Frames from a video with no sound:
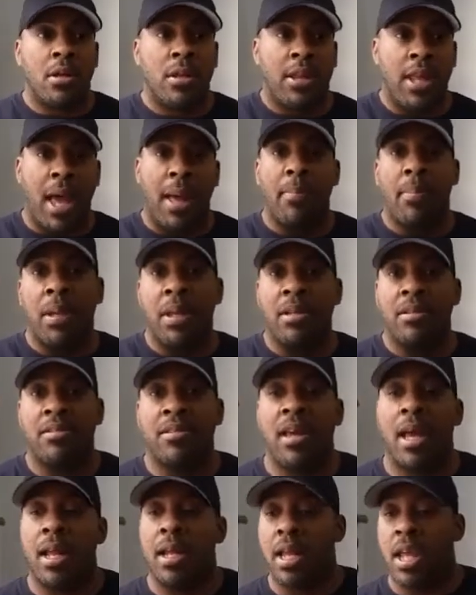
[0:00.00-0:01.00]
That being
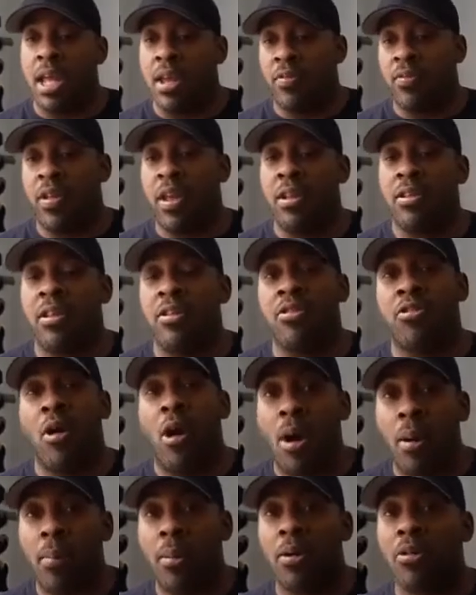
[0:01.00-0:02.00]
said, if they
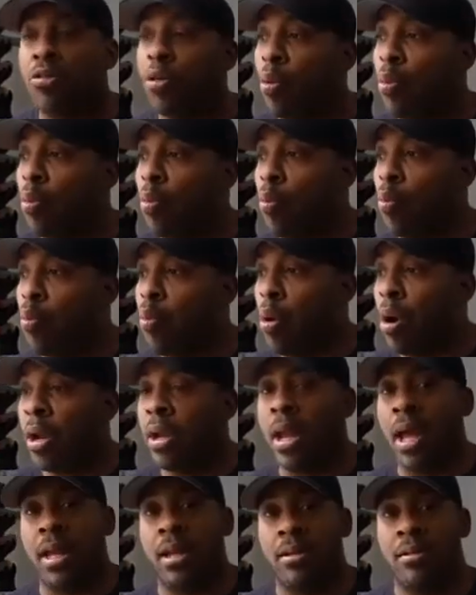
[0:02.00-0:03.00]
disarm us
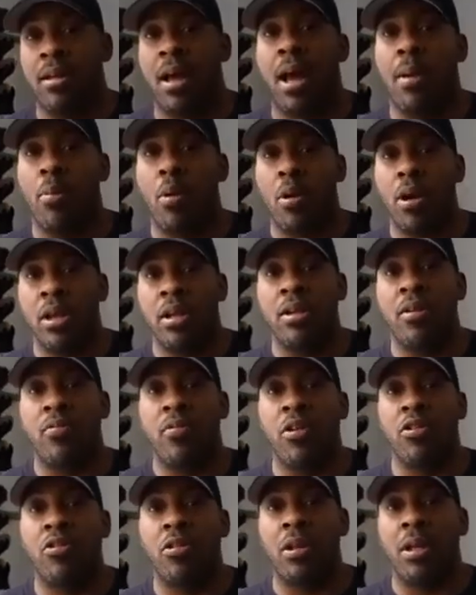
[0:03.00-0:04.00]
one at a time or
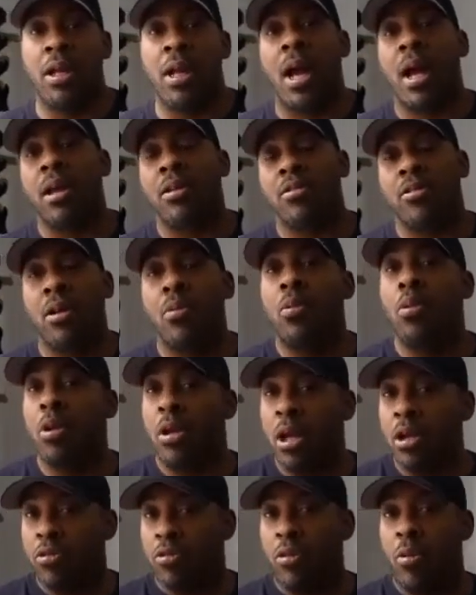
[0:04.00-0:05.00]
individually, guys, they will
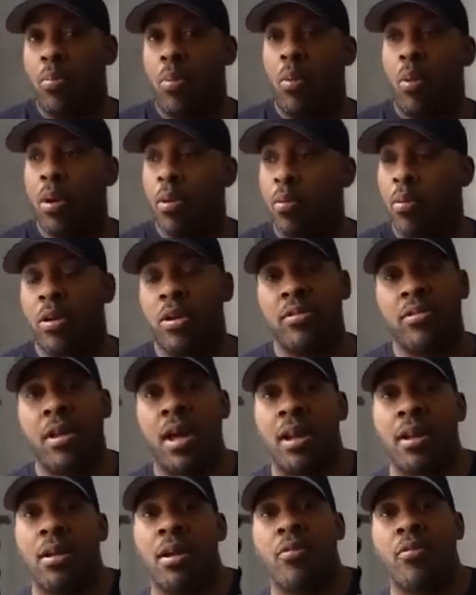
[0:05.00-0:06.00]
get to a point where there's
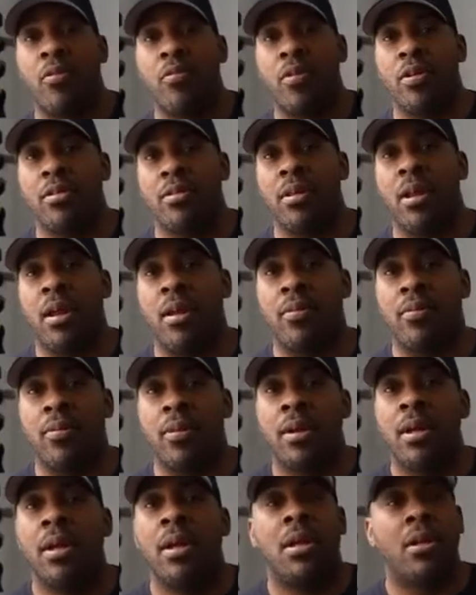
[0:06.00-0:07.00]
not enough of us left.
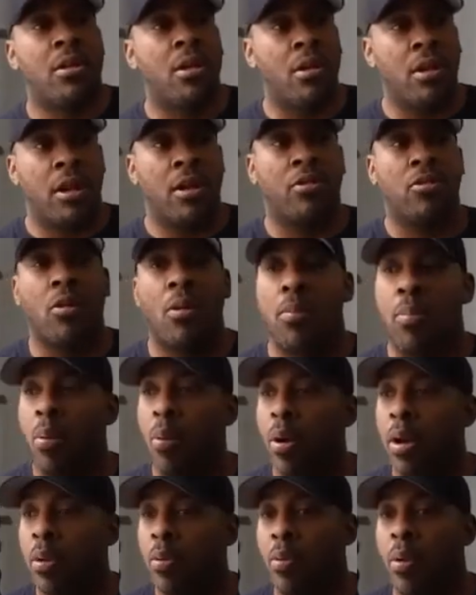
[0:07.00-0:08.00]
They'll get to a
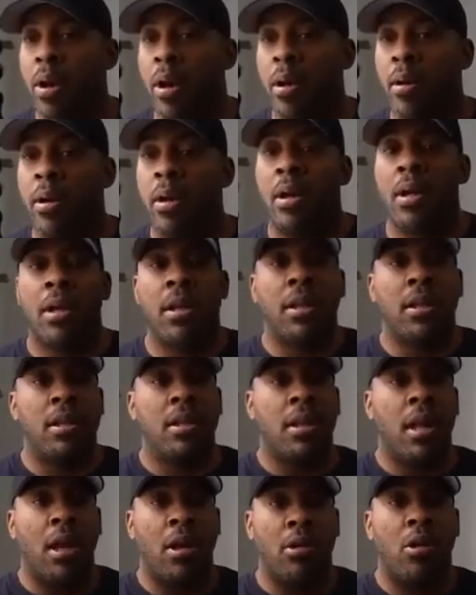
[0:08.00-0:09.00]
point where
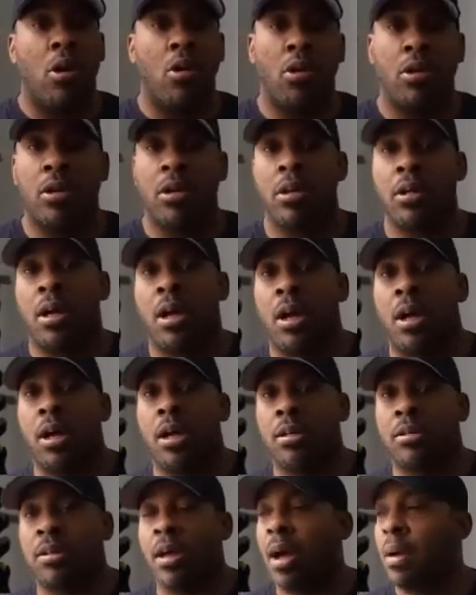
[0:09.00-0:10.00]
they'll go
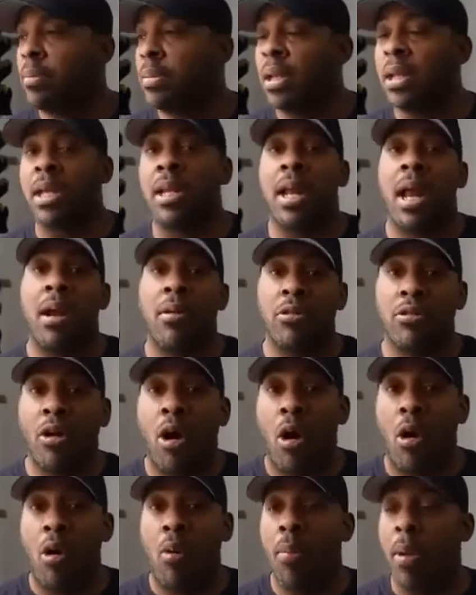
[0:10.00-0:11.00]
to Tom, Dick, and Harry's
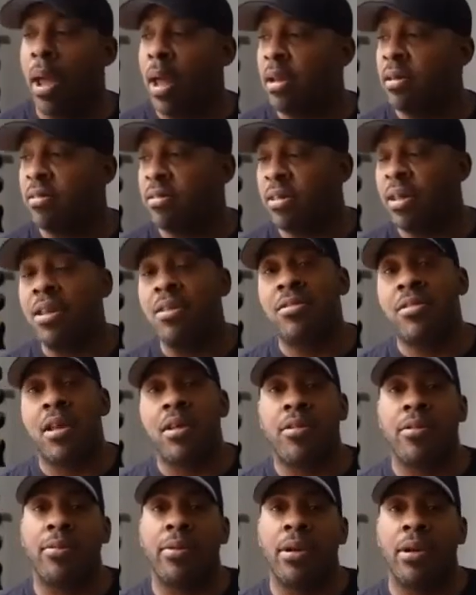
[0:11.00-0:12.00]
home and seize
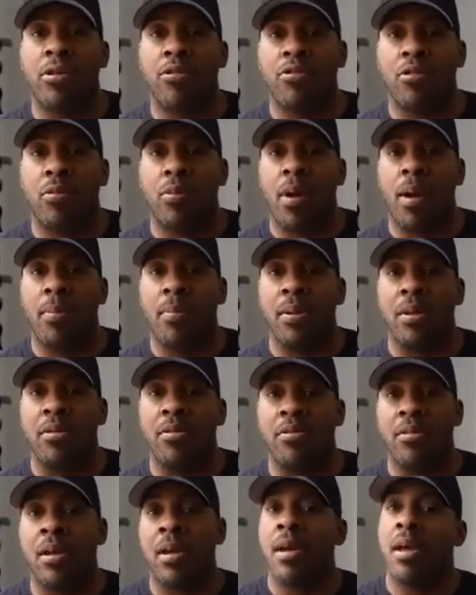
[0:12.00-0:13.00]
their 300
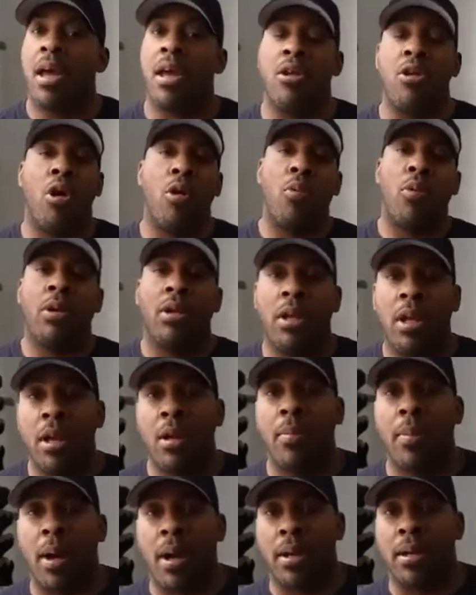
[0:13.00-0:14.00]
weapons, and no one will
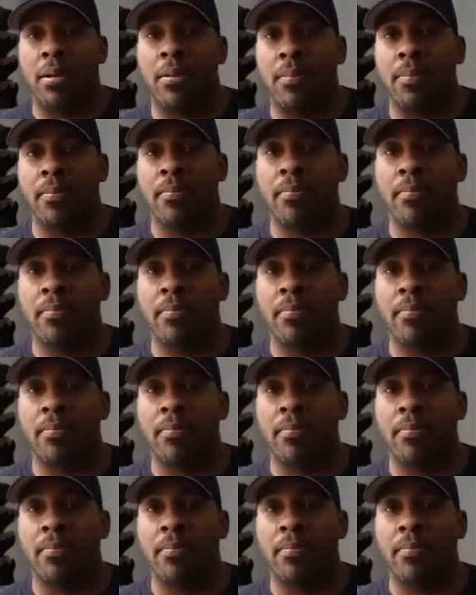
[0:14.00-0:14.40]
hear about it.